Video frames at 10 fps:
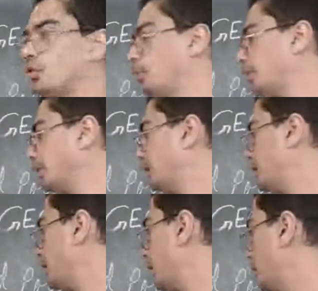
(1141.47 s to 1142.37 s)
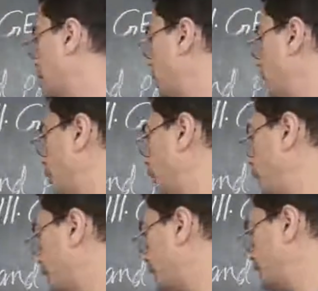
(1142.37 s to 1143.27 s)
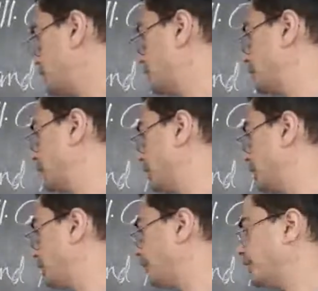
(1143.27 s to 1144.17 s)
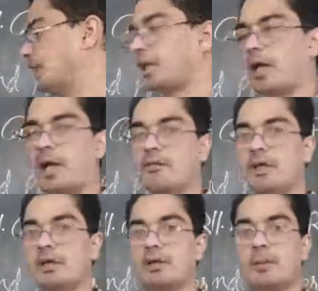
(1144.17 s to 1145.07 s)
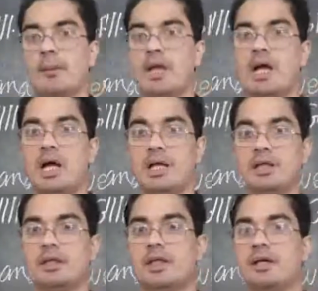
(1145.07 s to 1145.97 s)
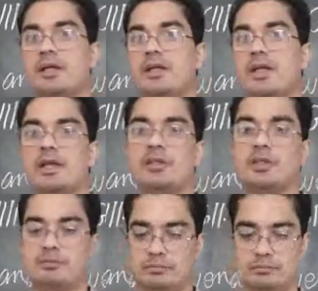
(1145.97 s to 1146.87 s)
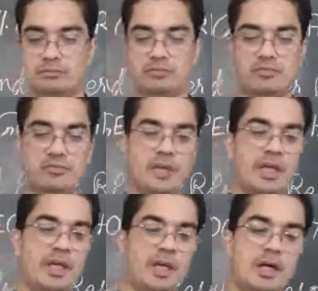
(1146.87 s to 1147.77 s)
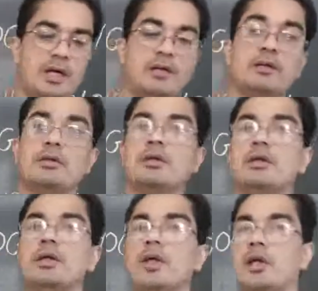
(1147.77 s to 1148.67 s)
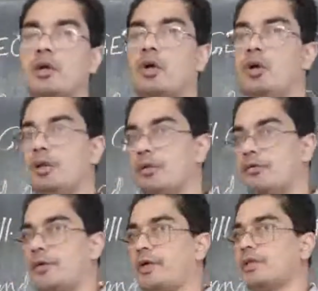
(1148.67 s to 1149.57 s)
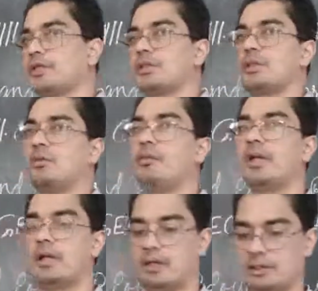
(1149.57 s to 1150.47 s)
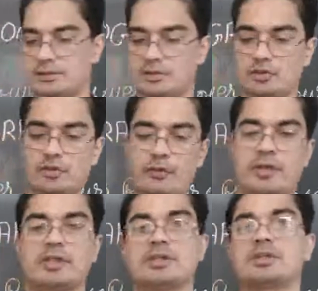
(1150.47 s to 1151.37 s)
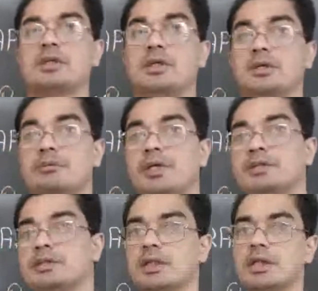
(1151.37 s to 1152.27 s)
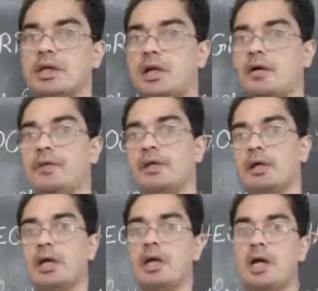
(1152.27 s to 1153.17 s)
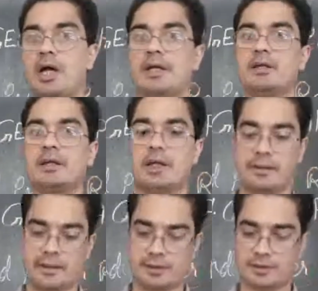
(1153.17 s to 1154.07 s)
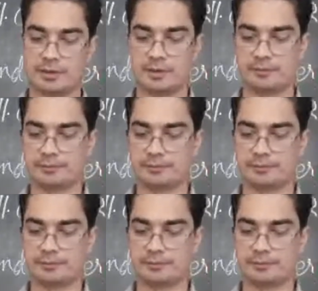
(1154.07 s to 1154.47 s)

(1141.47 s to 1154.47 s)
So metallic minerals which are having iron content in them, they are called ferrous minerals. So ferrous means having iron content.